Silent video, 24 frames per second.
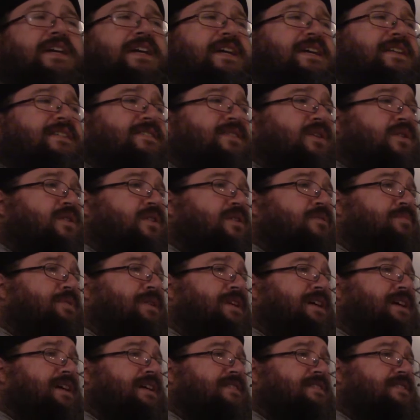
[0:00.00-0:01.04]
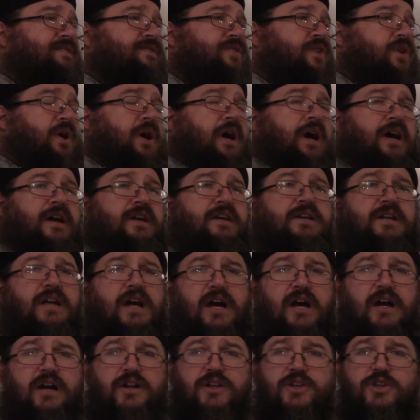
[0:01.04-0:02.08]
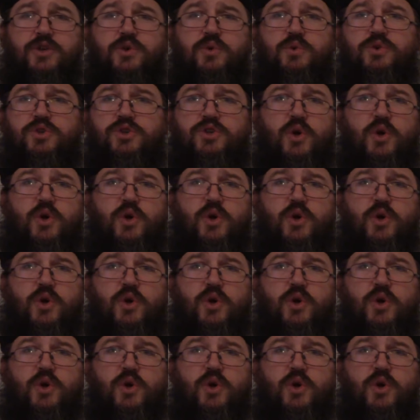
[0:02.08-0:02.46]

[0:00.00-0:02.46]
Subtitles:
it's only because of your hardened heart you